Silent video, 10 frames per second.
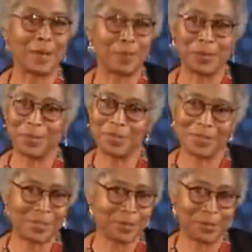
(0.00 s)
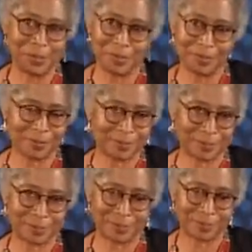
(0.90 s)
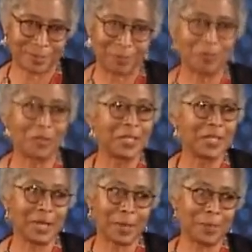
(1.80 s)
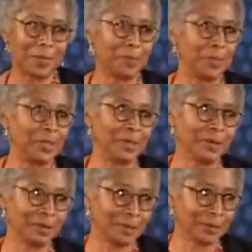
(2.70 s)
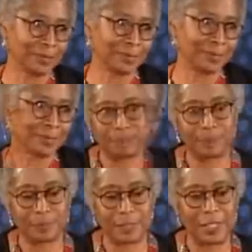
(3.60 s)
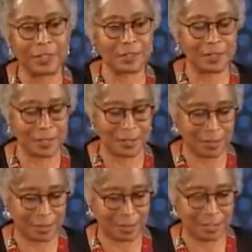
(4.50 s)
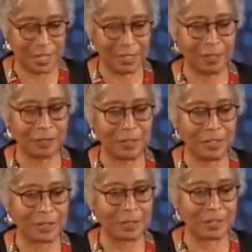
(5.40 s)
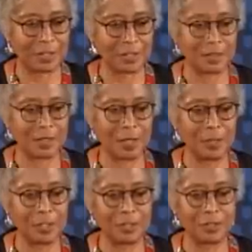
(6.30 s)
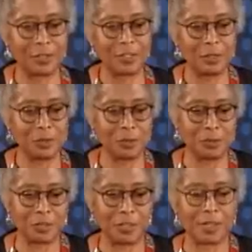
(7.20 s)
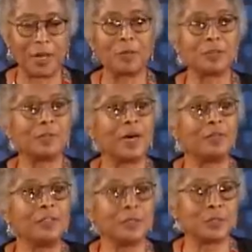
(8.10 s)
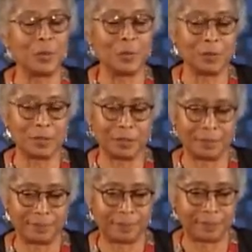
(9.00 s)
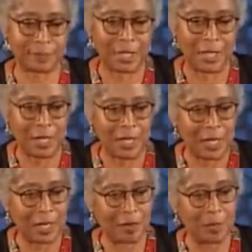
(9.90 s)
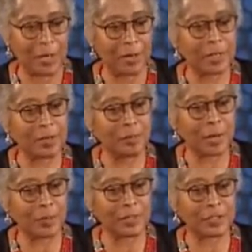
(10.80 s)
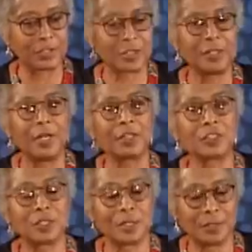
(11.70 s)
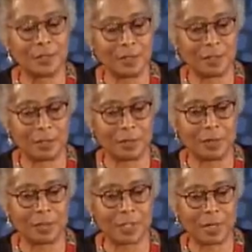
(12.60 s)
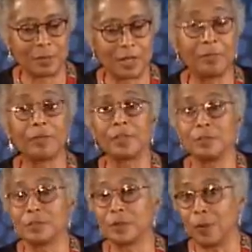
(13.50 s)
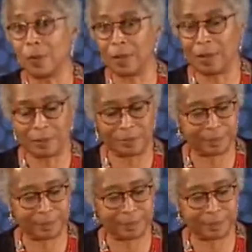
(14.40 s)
happy to see you. I'm really happy to be here. Yes, the title of this is Coming to See You Since I Was 5 Years Old, An American Poet's Connection to the South African Soul.